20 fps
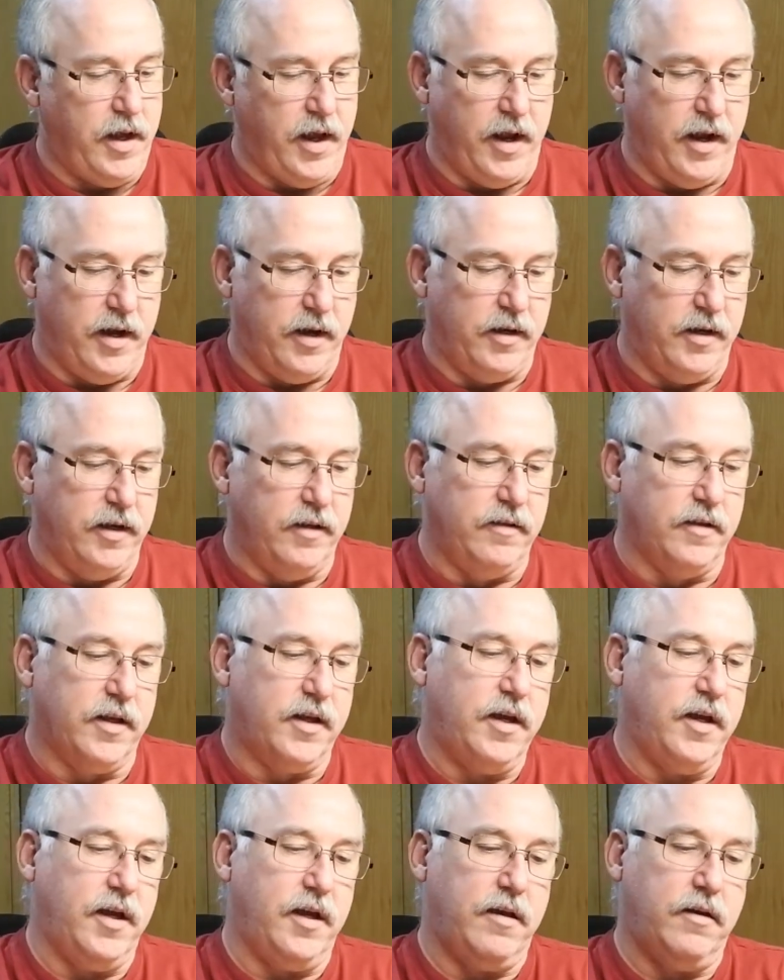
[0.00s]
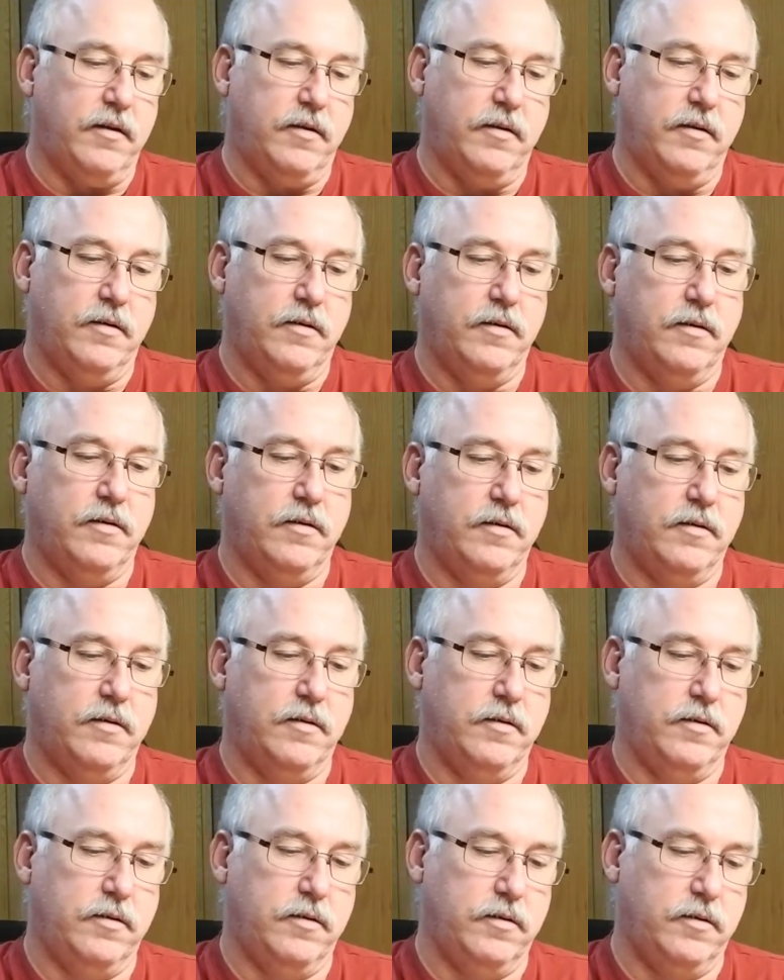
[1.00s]
And in the kit,
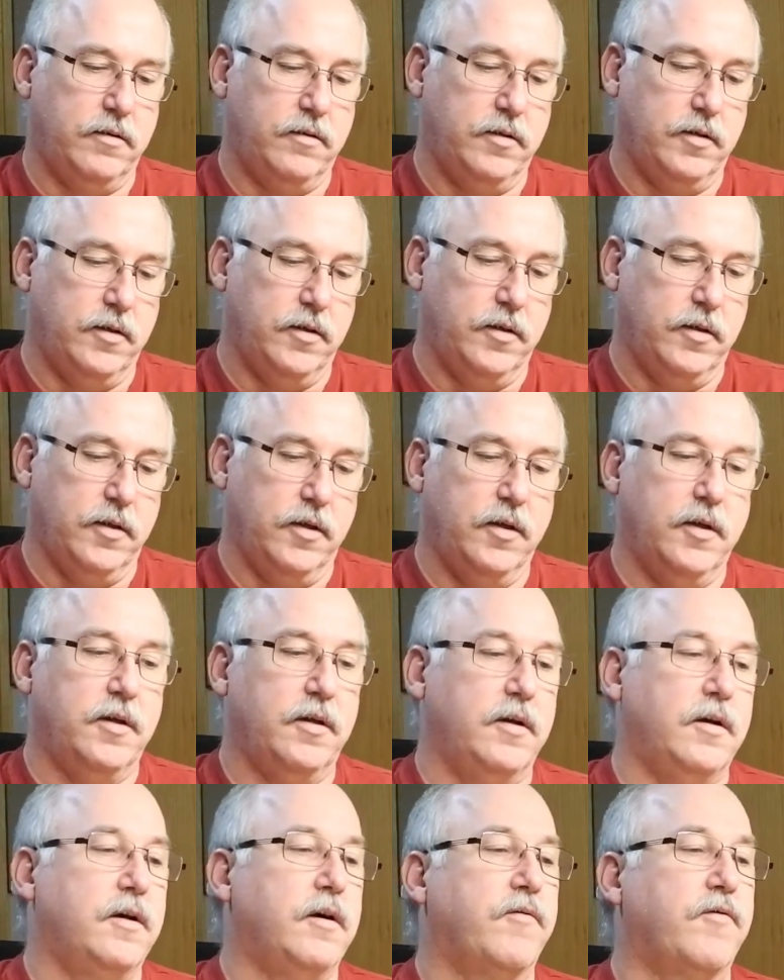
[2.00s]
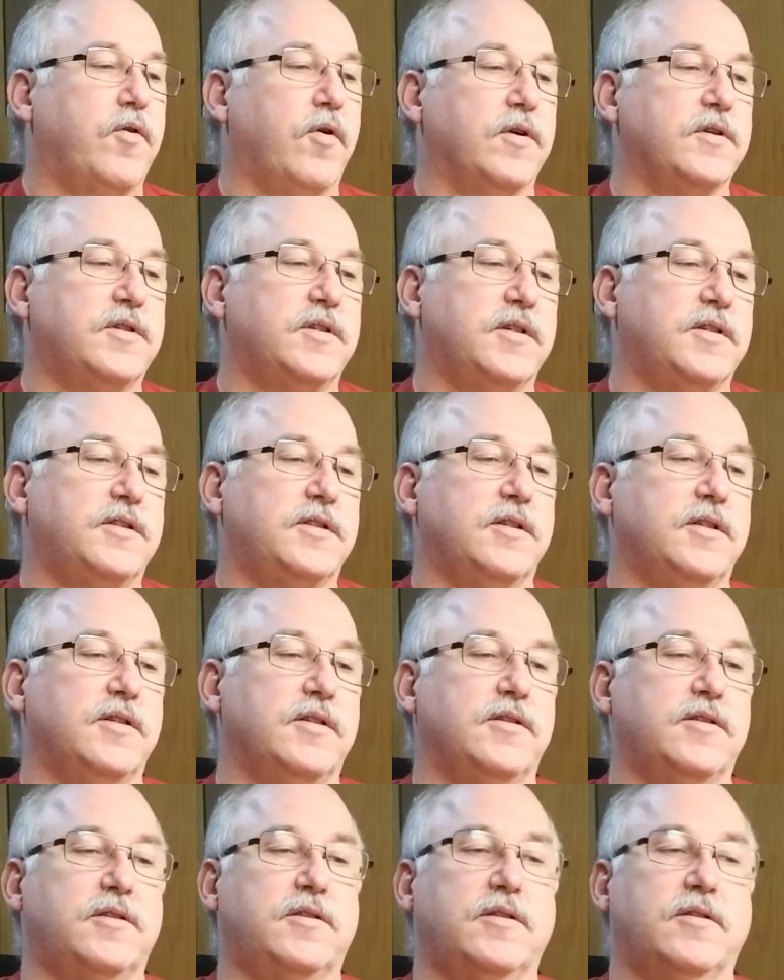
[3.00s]
of course, this
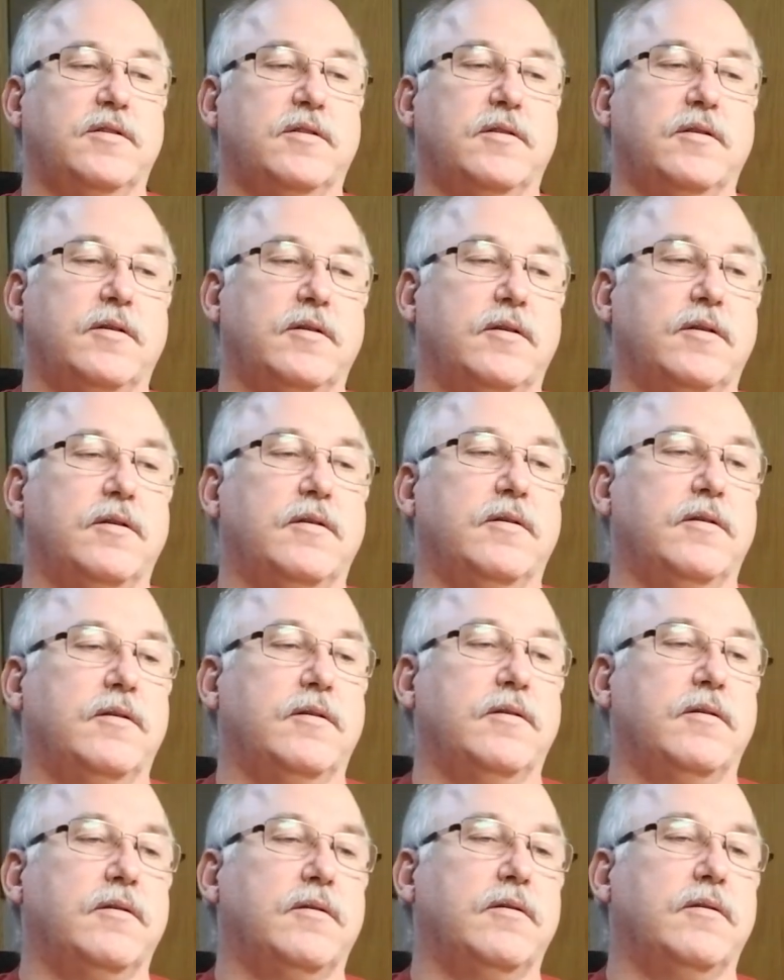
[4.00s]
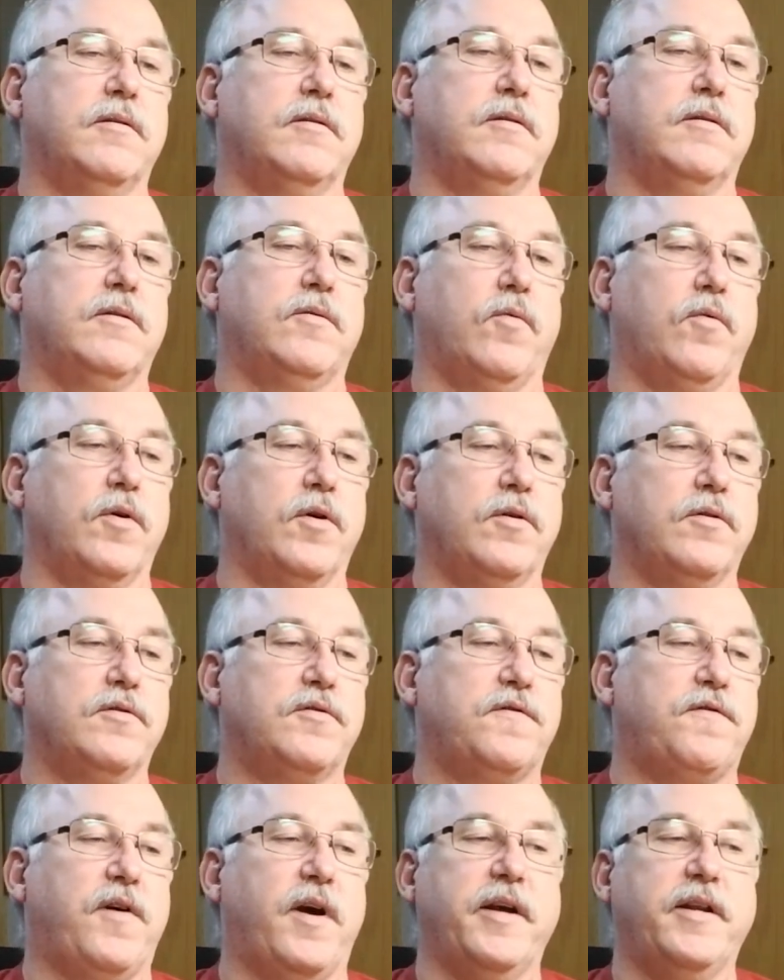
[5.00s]
is the
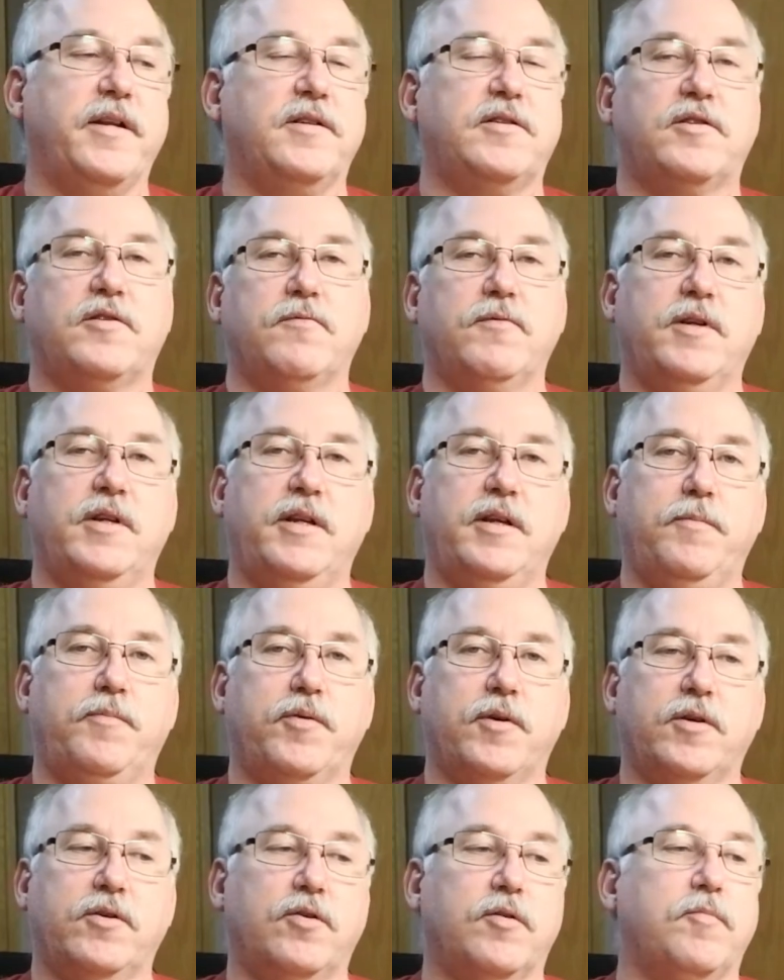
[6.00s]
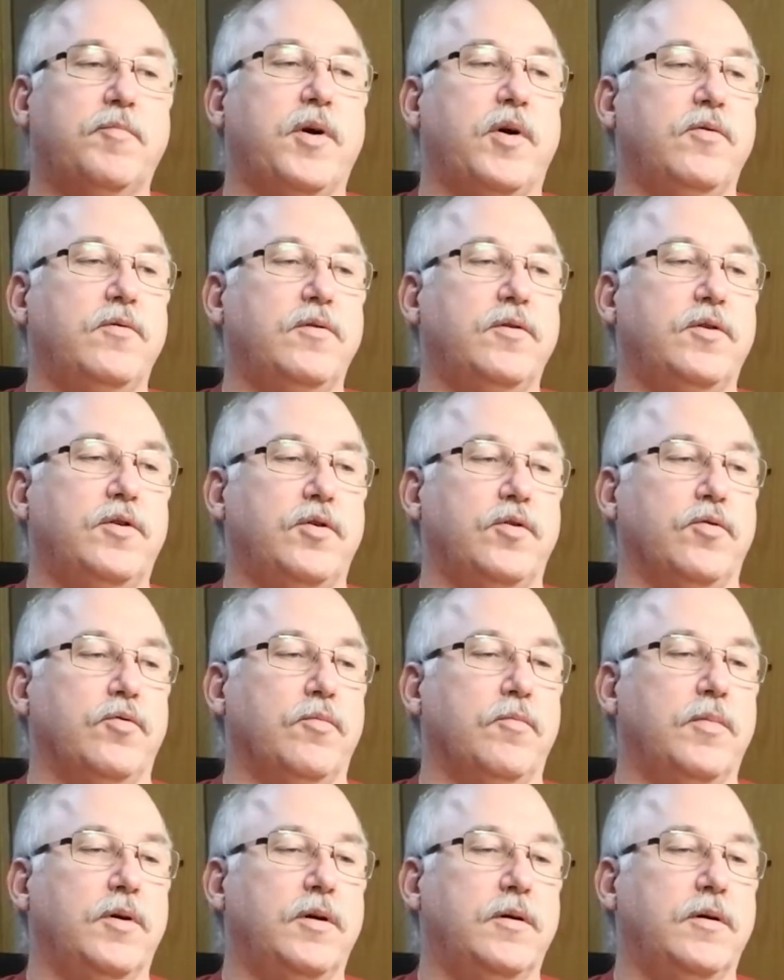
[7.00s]
world's finest 3D printer Bowden tube.